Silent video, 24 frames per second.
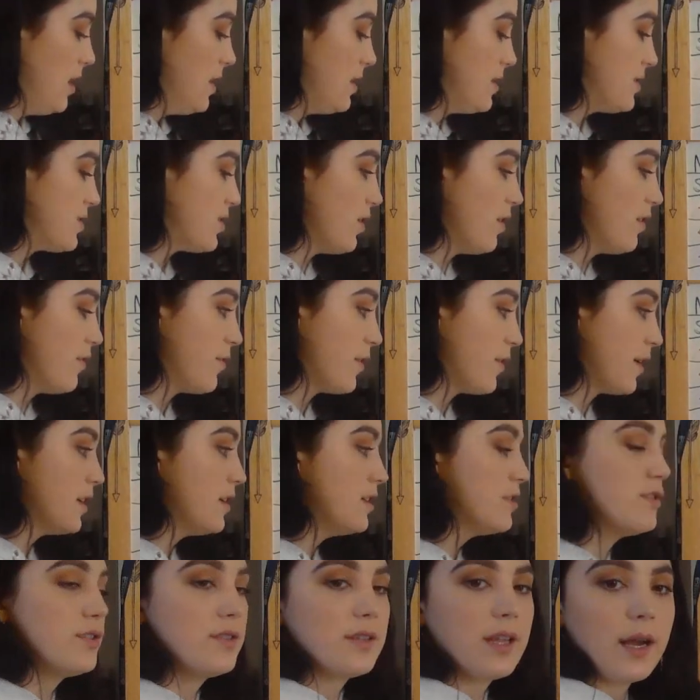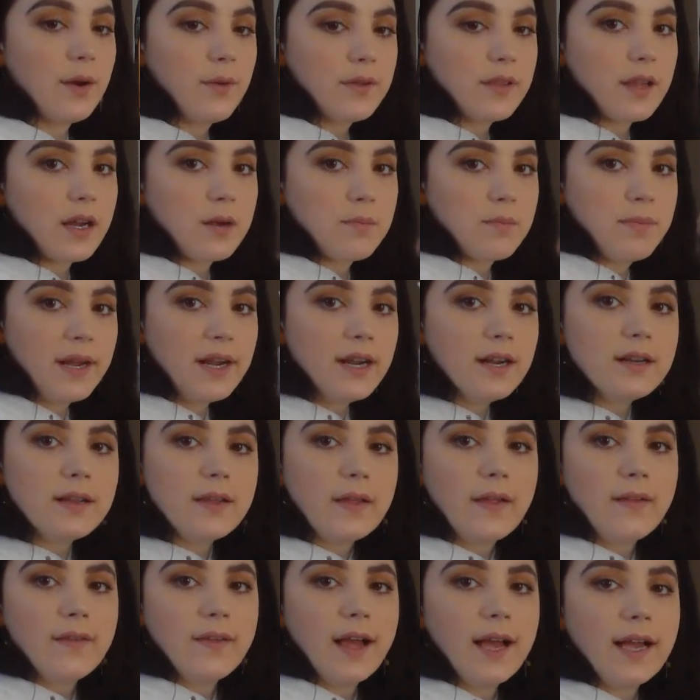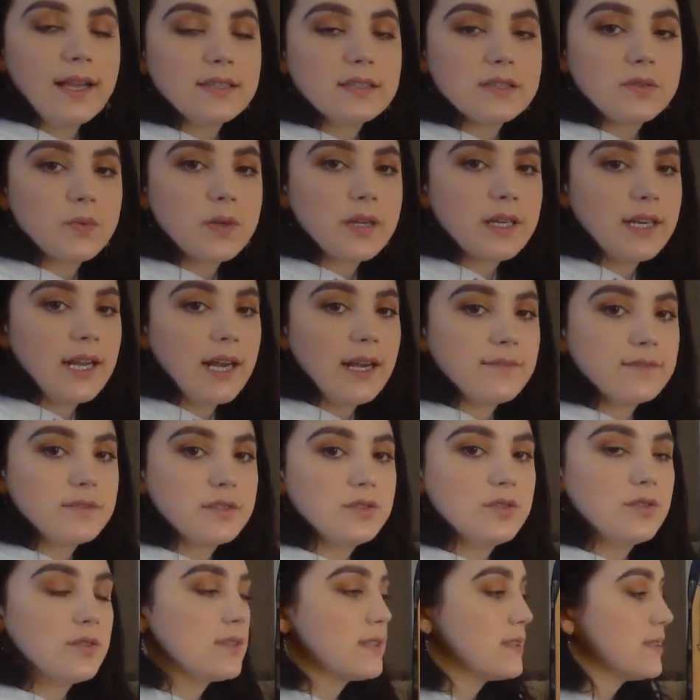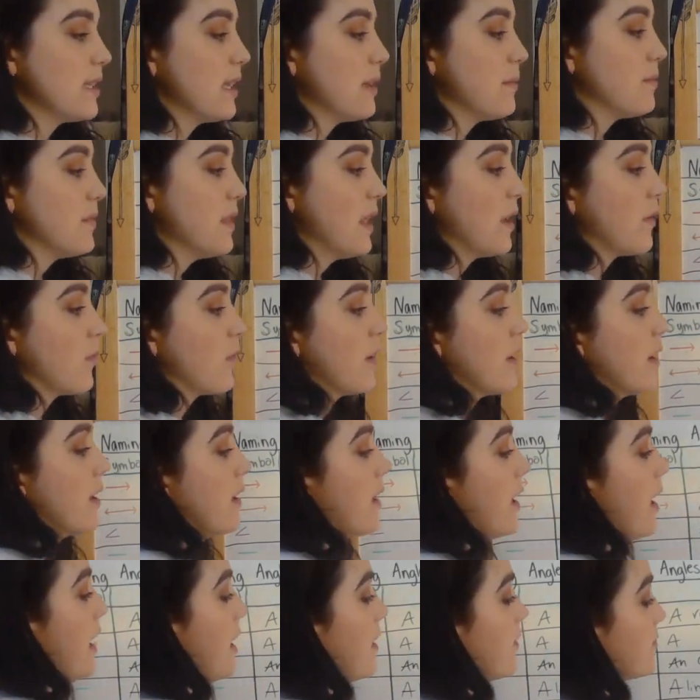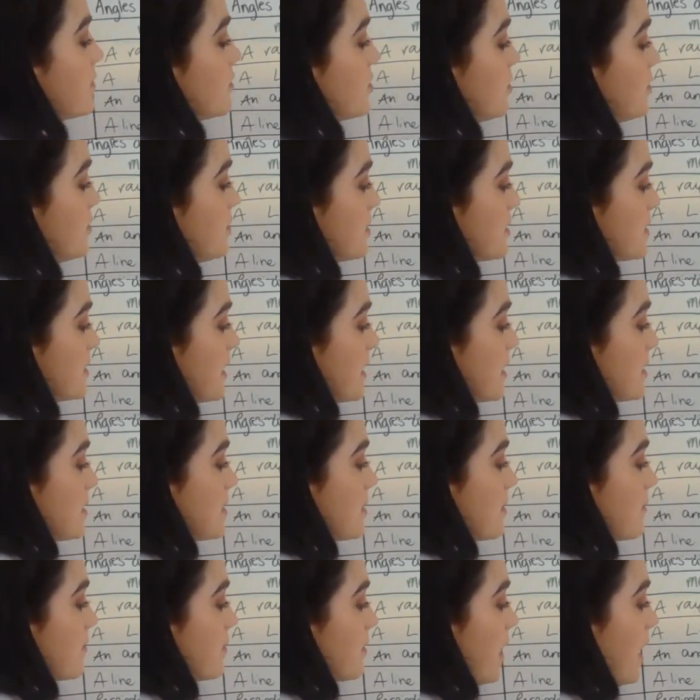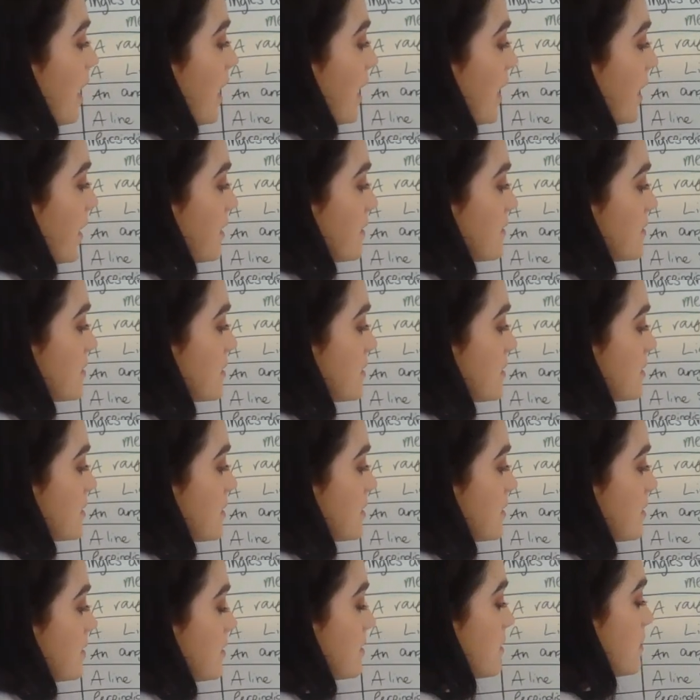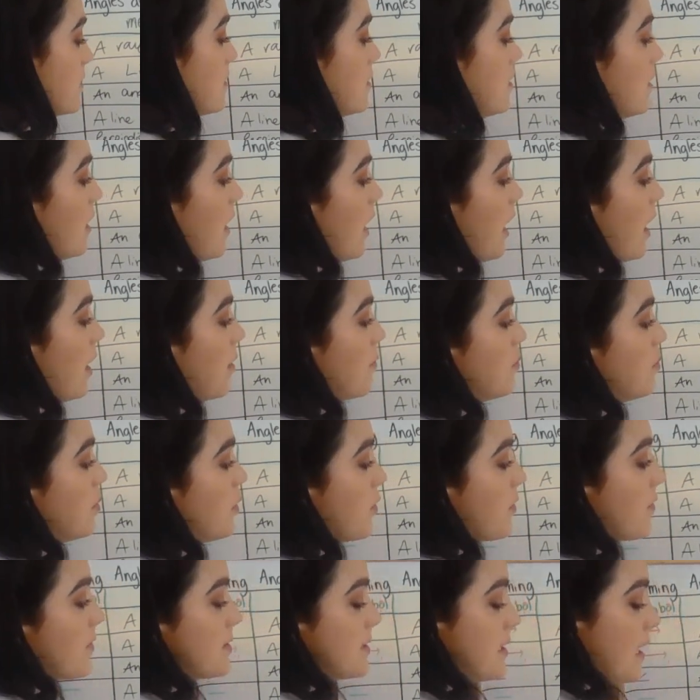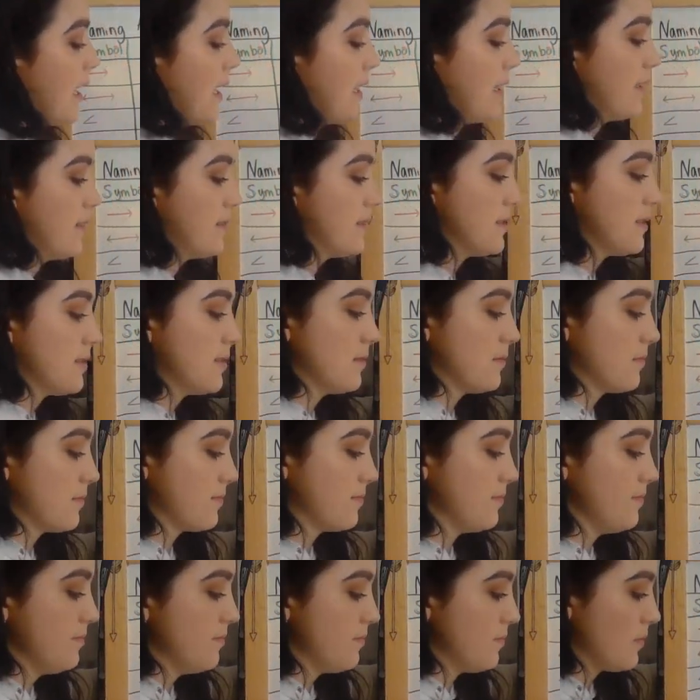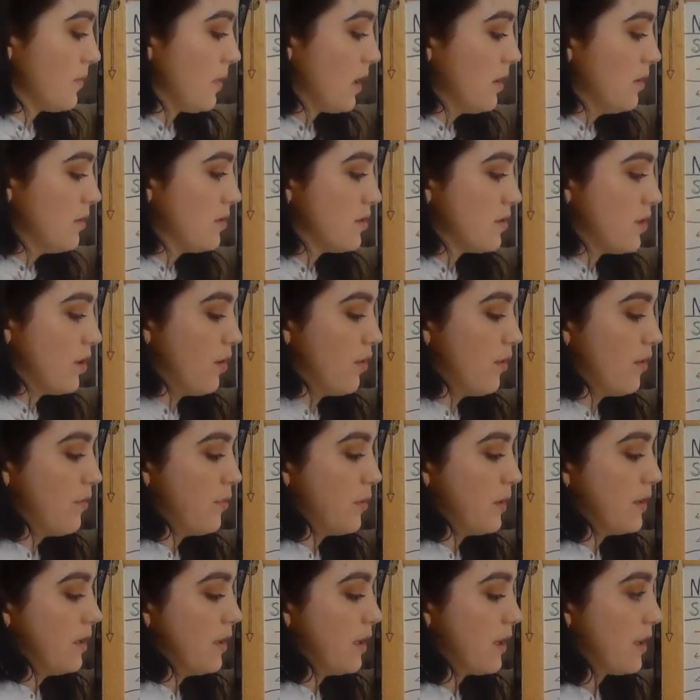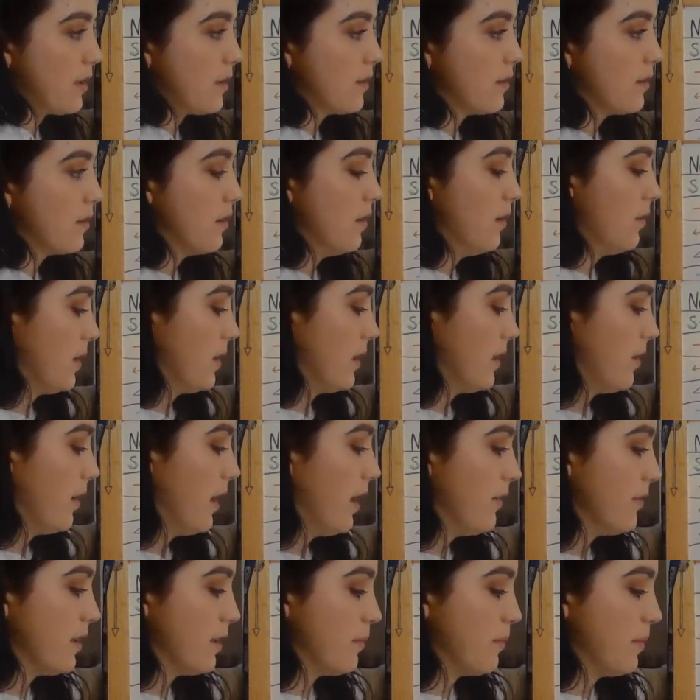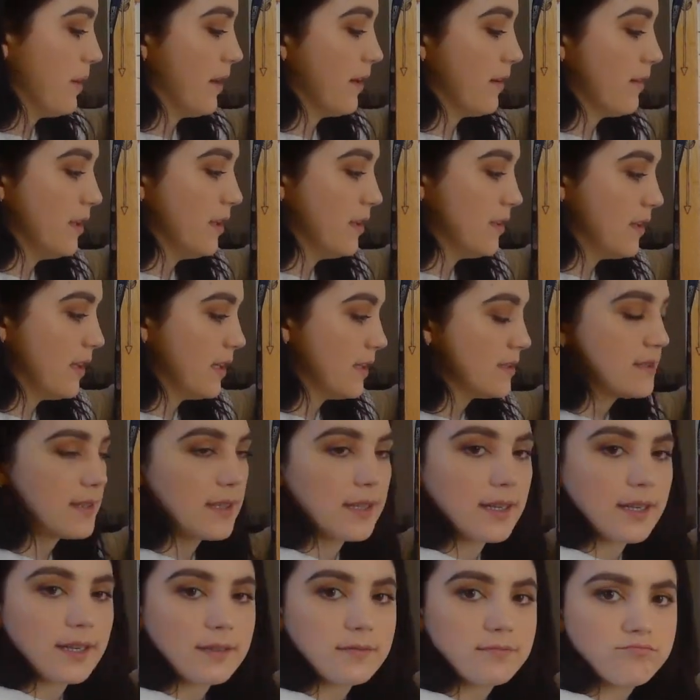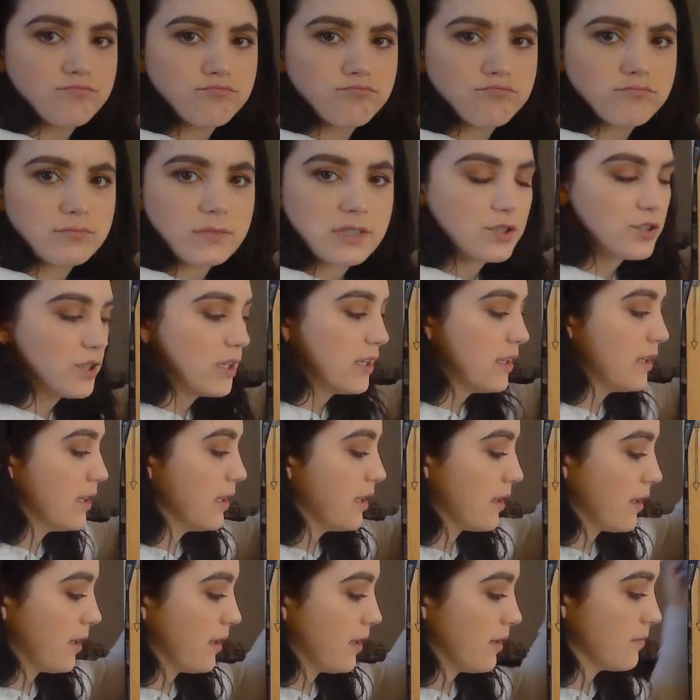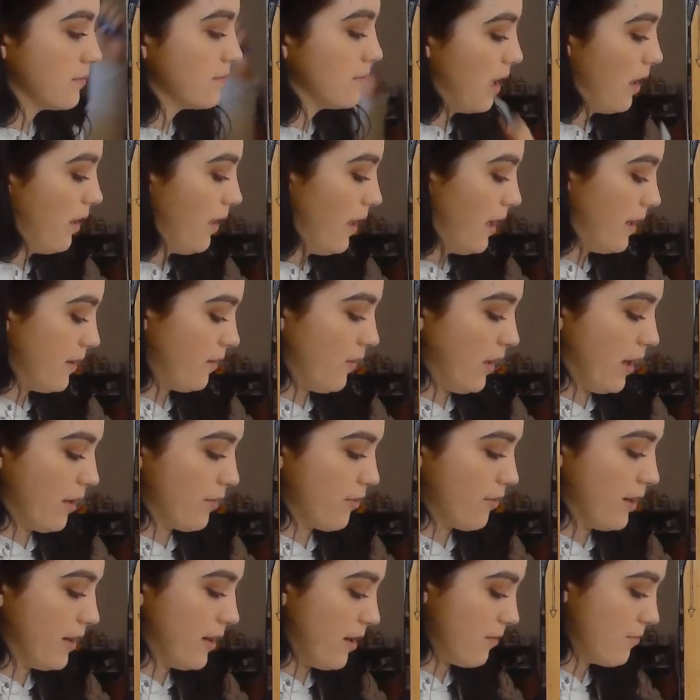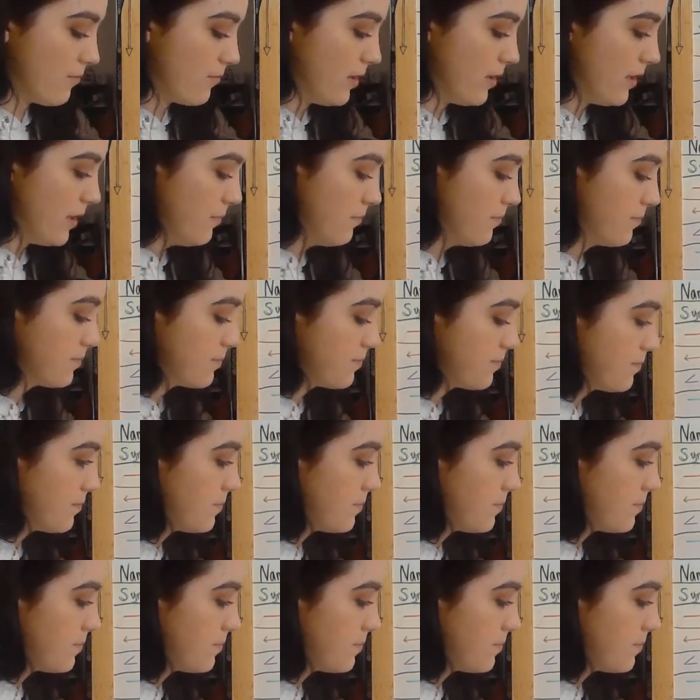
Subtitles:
So if we're going to do that with our parallel lines, we're going to have to do the same thing. We're going to have two sets of lines on both sides. So if we look, oh, I don't have any parallel lines here. Let's try that again. I'll add a line right now. Ready?